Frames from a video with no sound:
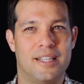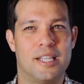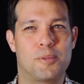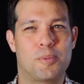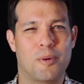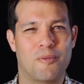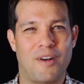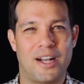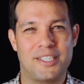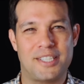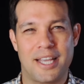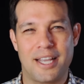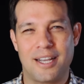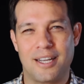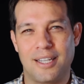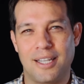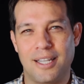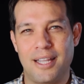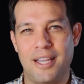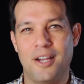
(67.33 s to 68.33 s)
This provides a
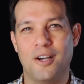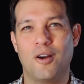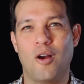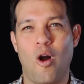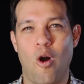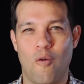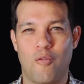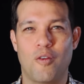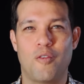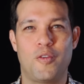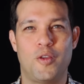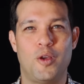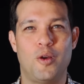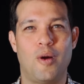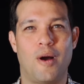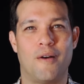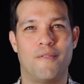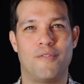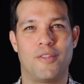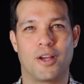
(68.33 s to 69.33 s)
clear
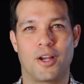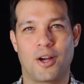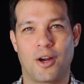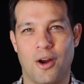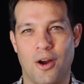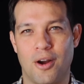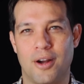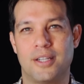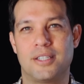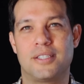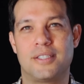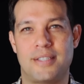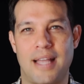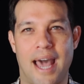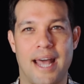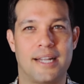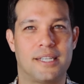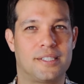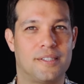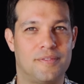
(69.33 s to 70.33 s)
overview of the current
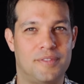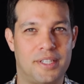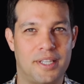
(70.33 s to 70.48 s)
status of